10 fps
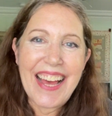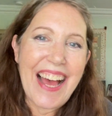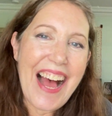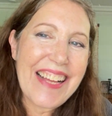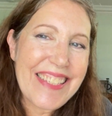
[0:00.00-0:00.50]

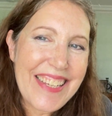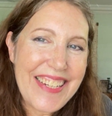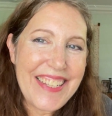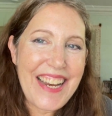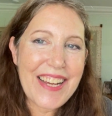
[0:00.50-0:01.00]
I'll see you
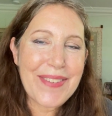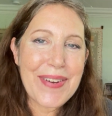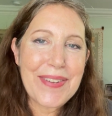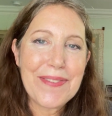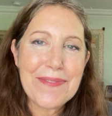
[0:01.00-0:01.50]
in the next
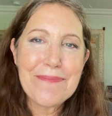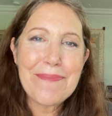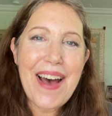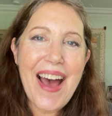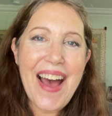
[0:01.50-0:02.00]
one.
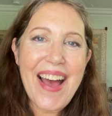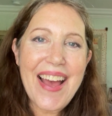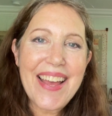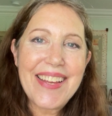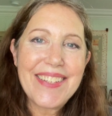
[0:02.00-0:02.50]

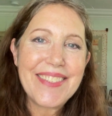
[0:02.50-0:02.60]
Bye.